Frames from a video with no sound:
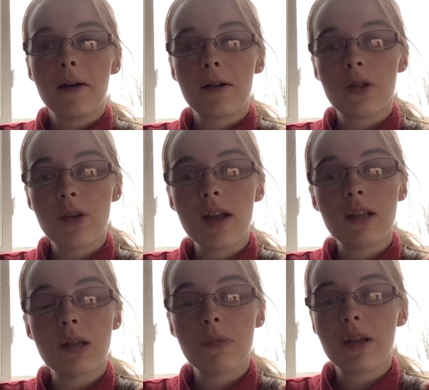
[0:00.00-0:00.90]
So that's
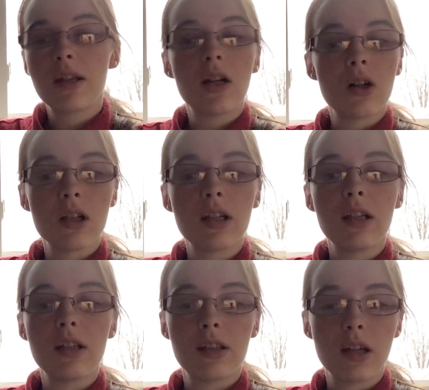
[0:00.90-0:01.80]
something, caroling
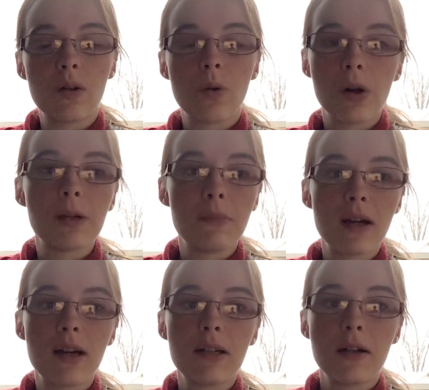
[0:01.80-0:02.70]
is done quite a
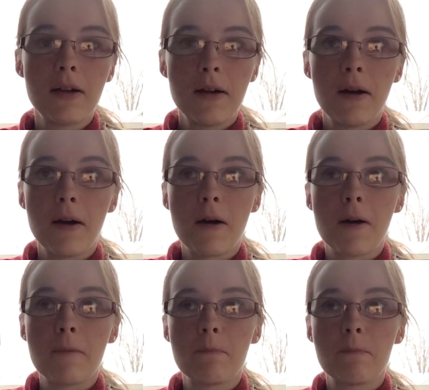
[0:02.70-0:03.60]
bit.
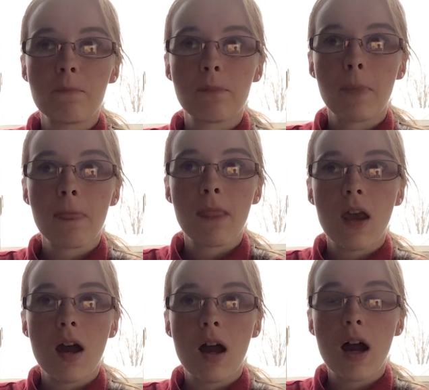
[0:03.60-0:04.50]

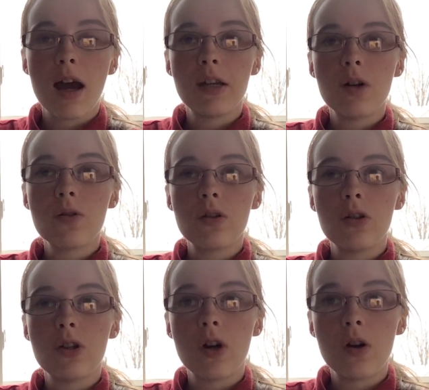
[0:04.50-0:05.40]
I don't
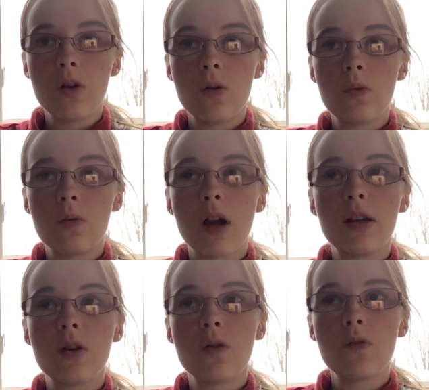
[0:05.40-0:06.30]
know, I
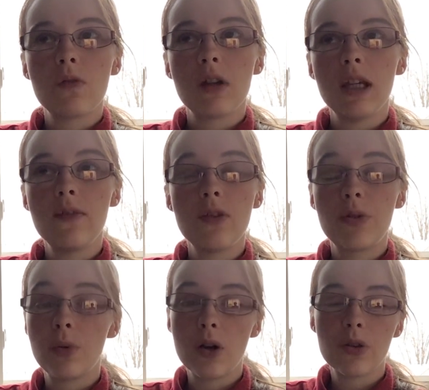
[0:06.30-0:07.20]
know even
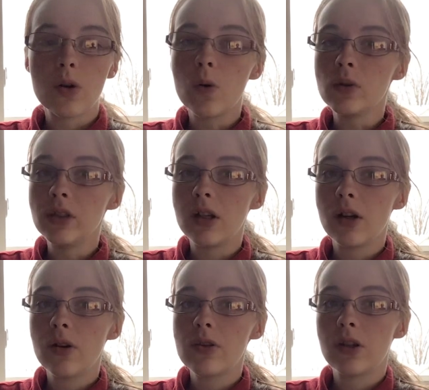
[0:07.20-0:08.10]
throughout the whole
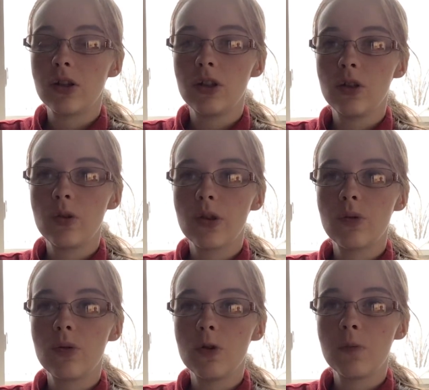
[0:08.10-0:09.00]
year, their youth
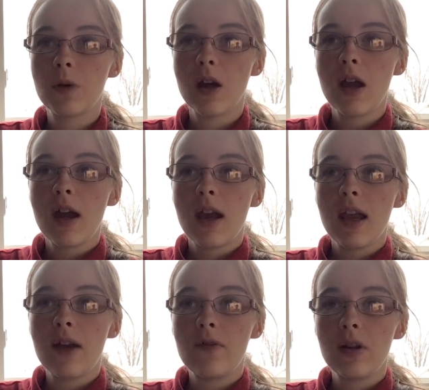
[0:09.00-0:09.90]
group,
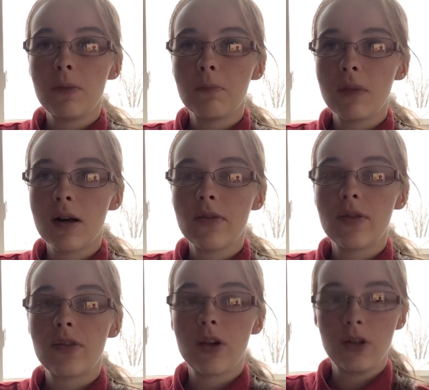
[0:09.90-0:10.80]
every month
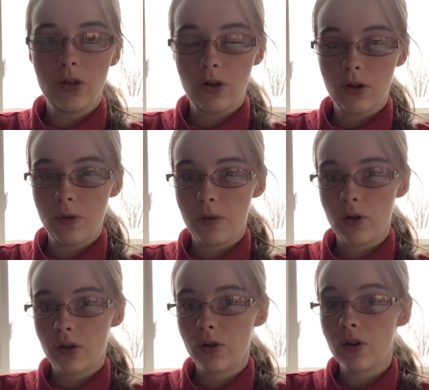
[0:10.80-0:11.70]
their youth group
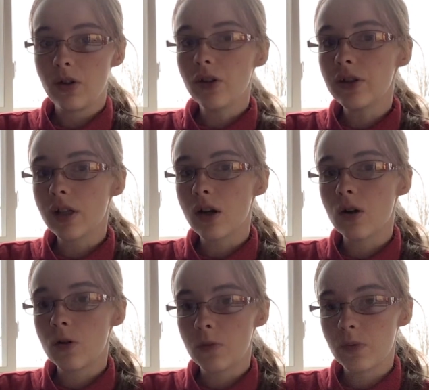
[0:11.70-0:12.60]
goes to a nursing
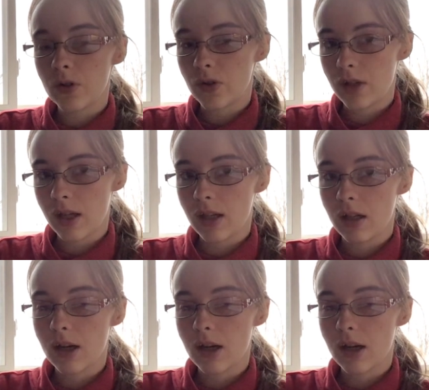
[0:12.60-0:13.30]
home to sing.